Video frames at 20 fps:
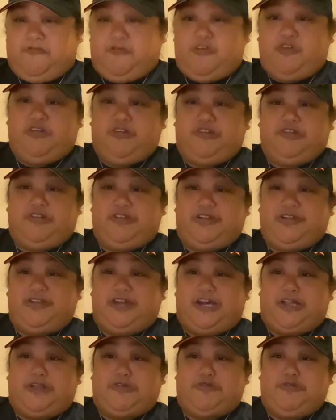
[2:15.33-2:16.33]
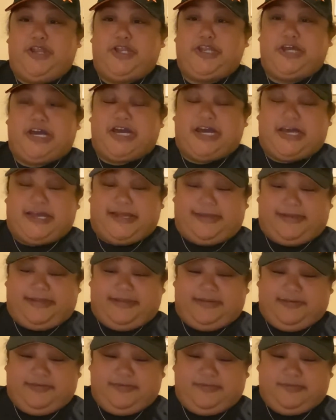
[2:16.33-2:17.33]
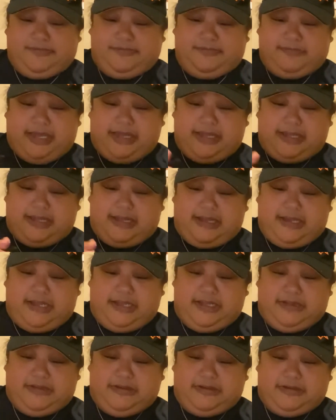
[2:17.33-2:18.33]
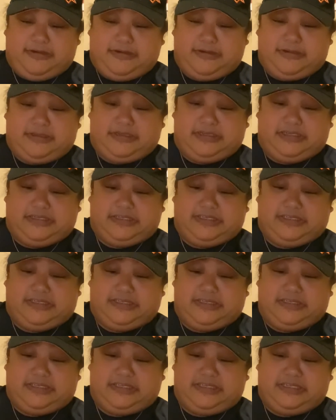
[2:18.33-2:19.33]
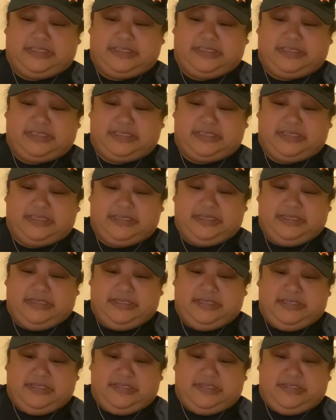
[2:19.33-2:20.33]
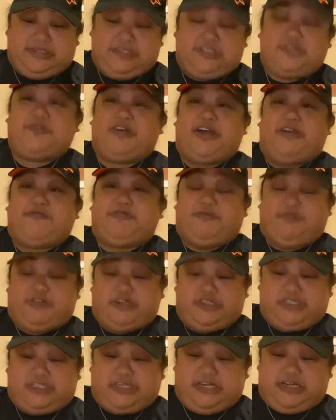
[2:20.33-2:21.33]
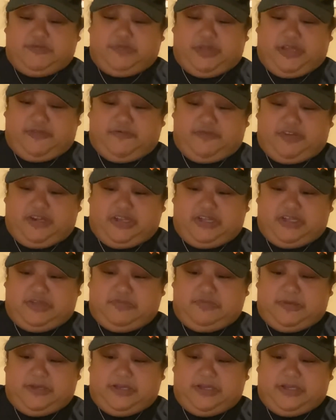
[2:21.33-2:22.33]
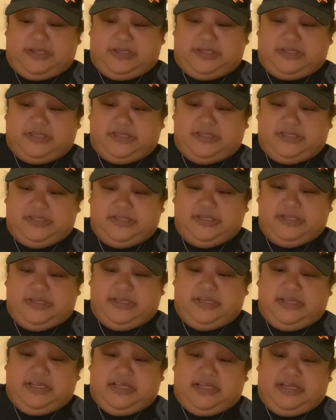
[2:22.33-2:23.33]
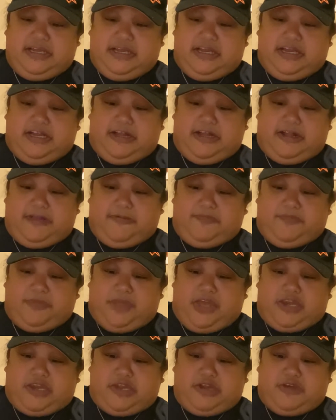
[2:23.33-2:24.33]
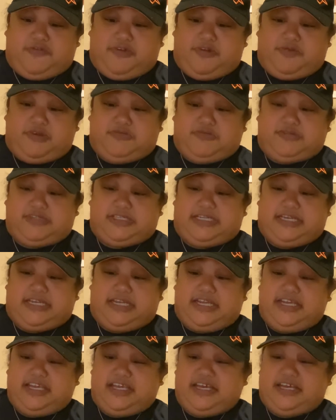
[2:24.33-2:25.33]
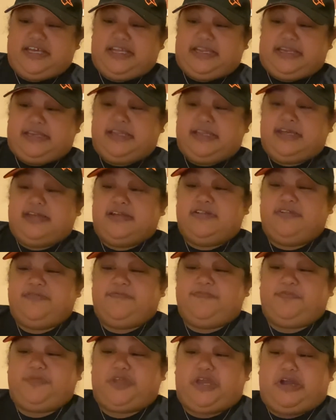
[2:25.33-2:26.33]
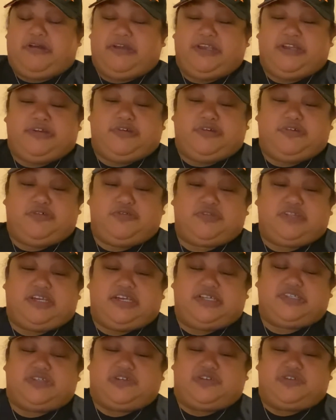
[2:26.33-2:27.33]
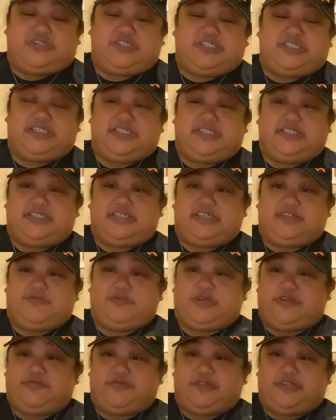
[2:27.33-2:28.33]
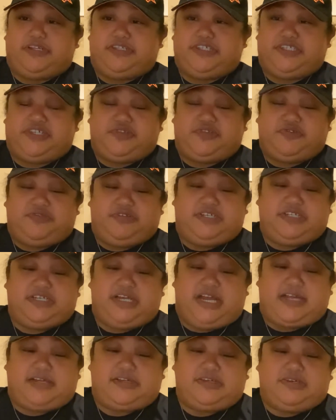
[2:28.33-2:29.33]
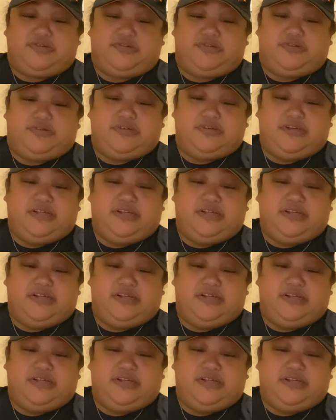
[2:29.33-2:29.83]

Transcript: $400 red dot back on here because it survived the first time, thankfully, but um, I don't know if I want to risk that again. Now I know that Taurus did come out with the G3 Tactical.